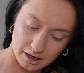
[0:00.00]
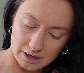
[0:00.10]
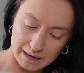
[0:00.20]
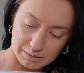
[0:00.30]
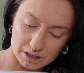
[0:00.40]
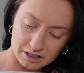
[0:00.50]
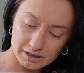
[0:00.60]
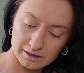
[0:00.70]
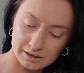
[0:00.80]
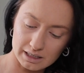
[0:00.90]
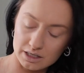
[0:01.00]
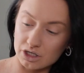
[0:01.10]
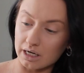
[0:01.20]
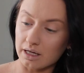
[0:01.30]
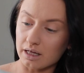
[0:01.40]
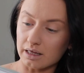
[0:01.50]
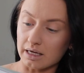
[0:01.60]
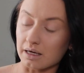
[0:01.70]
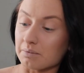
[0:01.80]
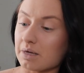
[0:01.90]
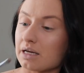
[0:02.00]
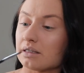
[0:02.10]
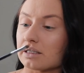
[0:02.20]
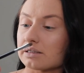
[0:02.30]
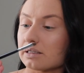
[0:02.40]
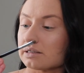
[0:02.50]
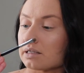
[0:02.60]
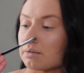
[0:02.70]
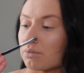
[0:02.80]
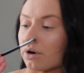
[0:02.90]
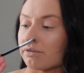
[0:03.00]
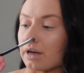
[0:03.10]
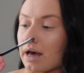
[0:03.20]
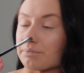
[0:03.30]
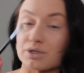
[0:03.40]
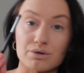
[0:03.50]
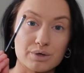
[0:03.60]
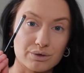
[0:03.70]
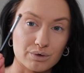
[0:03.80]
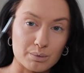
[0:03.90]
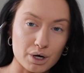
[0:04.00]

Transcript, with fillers: So I'm just using the shade Gleam, and this is the Morphe M two one three